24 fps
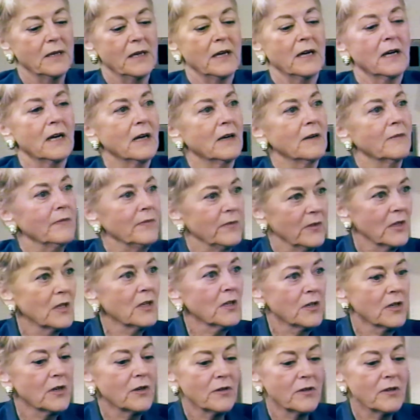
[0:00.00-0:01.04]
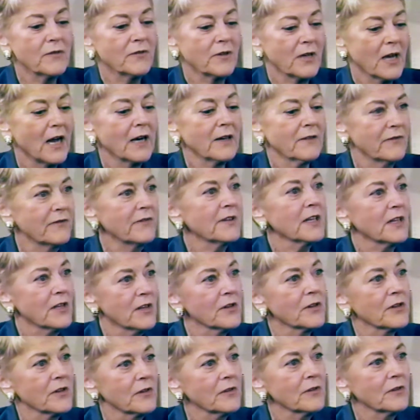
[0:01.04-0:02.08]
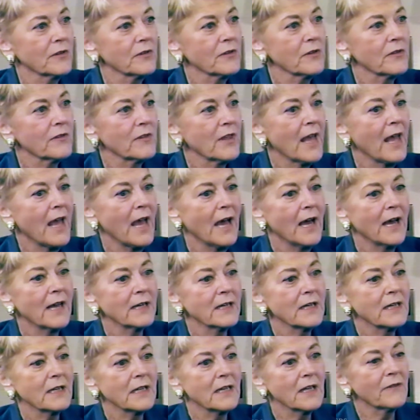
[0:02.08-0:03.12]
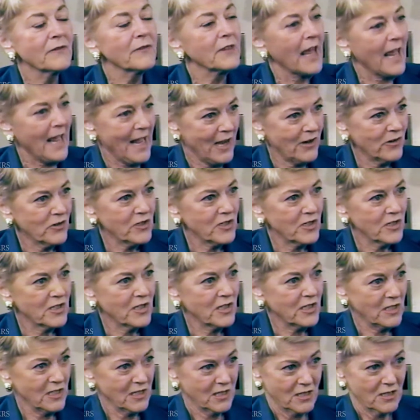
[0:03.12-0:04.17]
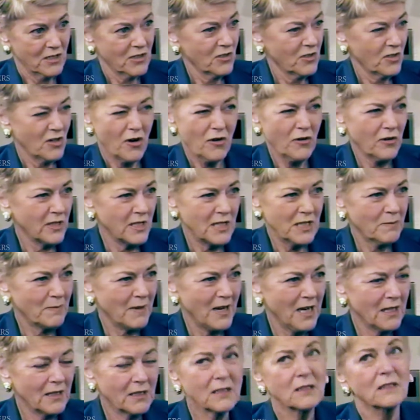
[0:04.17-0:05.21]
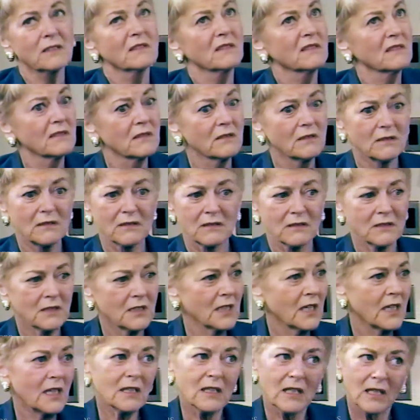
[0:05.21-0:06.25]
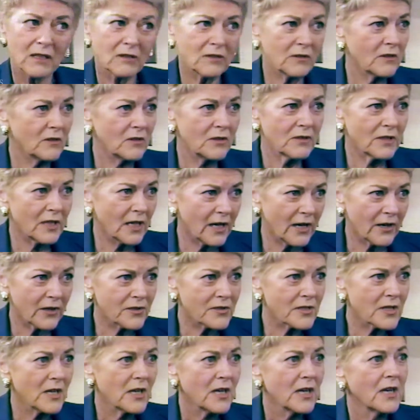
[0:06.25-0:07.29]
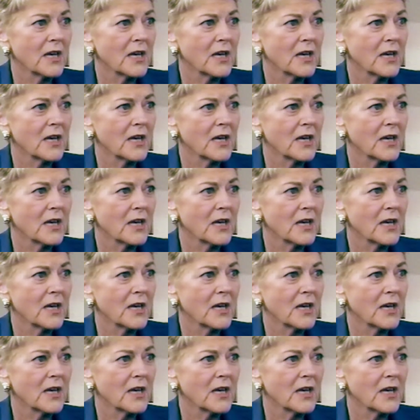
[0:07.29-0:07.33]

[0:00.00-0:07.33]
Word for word: Um, you know, you've got to figure that mm-hmm. if the house isn't totally spotless, hello, who cares?